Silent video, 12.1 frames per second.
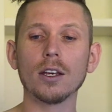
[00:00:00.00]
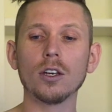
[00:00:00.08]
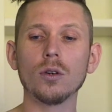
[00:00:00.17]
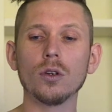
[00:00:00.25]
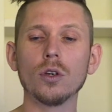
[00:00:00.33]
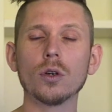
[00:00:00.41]

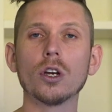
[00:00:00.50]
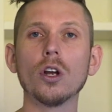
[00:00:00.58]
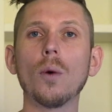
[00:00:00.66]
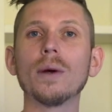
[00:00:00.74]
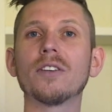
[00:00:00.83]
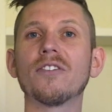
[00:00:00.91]
you, you can
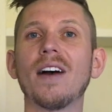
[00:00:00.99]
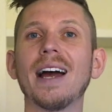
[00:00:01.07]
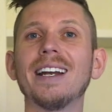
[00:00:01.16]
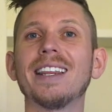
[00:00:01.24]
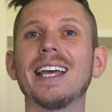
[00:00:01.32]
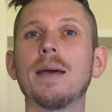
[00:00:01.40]
always
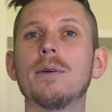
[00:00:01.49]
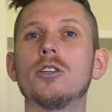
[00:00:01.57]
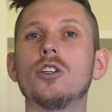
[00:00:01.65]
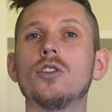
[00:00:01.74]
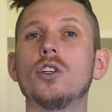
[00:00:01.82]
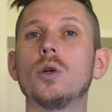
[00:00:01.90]
find the
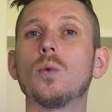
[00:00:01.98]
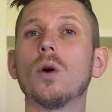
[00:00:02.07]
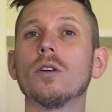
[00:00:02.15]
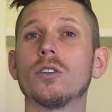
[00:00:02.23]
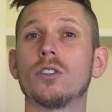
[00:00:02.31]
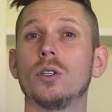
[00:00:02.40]
images you
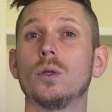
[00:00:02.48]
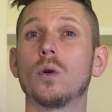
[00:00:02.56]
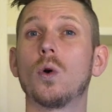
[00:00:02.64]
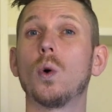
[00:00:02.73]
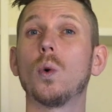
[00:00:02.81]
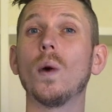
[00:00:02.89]
want to
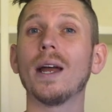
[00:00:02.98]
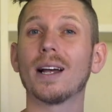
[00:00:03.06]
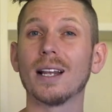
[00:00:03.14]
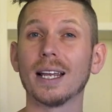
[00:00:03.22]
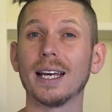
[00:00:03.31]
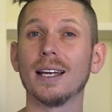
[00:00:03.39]

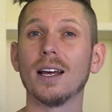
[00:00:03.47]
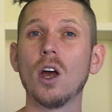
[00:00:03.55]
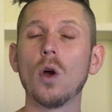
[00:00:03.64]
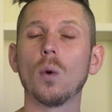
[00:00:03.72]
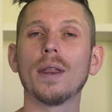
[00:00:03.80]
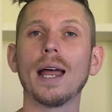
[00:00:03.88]
quickly
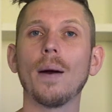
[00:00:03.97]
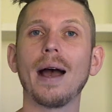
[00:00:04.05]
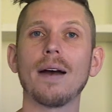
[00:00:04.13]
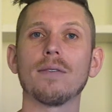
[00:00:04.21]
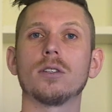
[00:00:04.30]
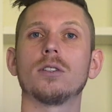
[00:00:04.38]
without
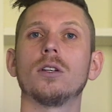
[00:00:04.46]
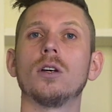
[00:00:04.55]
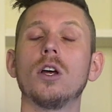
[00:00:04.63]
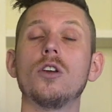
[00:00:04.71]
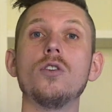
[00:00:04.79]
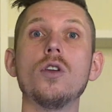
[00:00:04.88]
having to
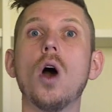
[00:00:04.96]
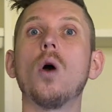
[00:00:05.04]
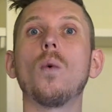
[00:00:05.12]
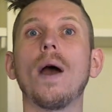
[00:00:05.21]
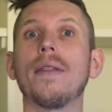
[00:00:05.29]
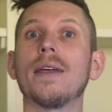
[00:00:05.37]
know
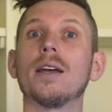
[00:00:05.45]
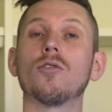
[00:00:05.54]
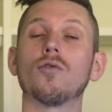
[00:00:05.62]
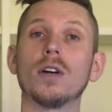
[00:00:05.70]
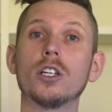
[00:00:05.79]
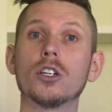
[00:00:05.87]
where the
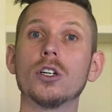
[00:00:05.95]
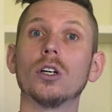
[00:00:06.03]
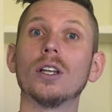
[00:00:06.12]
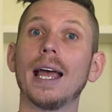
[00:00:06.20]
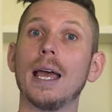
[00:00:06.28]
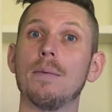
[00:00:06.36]

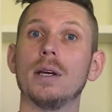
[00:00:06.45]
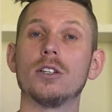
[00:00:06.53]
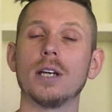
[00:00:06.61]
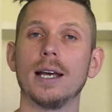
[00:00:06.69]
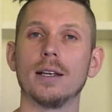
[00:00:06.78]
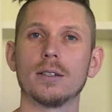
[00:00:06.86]
original
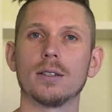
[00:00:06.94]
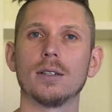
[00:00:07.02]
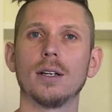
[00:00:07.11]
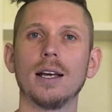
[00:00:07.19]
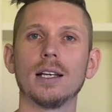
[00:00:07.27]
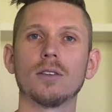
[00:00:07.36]
image is.
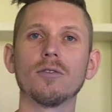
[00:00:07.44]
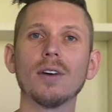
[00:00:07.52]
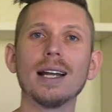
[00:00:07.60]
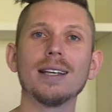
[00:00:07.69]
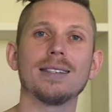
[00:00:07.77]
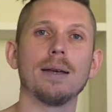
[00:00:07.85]
It's
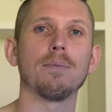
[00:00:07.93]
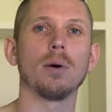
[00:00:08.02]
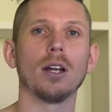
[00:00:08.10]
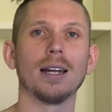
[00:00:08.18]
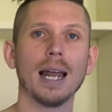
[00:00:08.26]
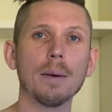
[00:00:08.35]
really
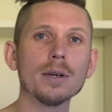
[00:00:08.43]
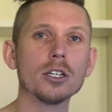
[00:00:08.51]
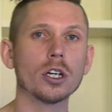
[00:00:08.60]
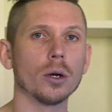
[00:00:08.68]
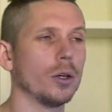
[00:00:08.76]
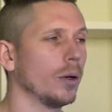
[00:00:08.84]
simple, and let me
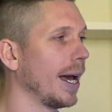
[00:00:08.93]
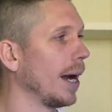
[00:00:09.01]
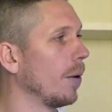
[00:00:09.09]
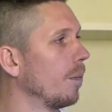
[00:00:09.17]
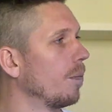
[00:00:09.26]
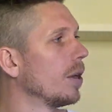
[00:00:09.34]
show you
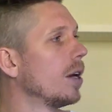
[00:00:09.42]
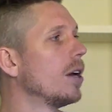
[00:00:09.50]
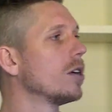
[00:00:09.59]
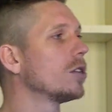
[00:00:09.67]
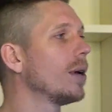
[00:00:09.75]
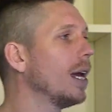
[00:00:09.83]
how. So